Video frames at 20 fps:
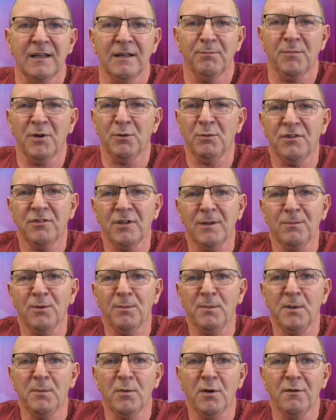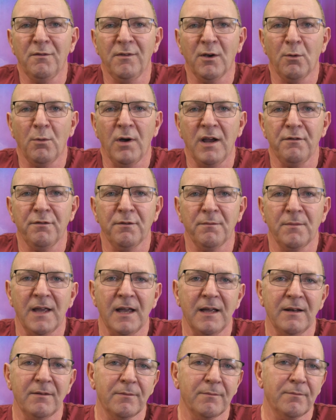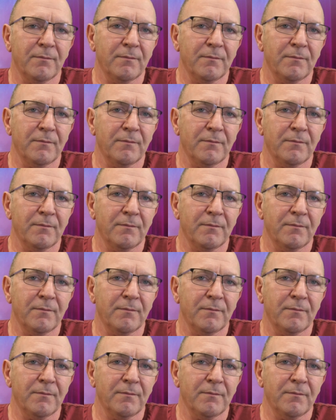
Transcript: but we seem to be moving away from that.